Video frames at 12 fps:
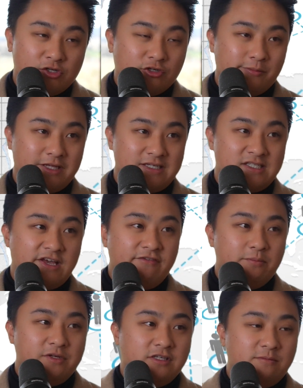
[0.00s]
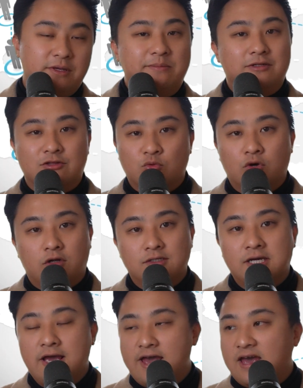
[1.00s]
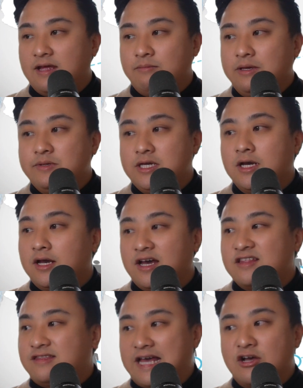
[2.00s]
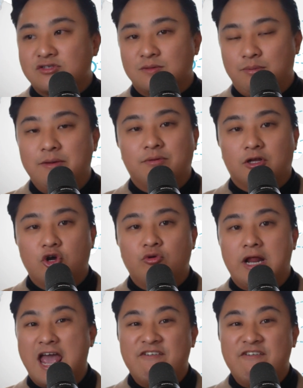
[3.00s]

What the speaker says: We're talking about the 7 billion people in the world, and maybe 1,000 people own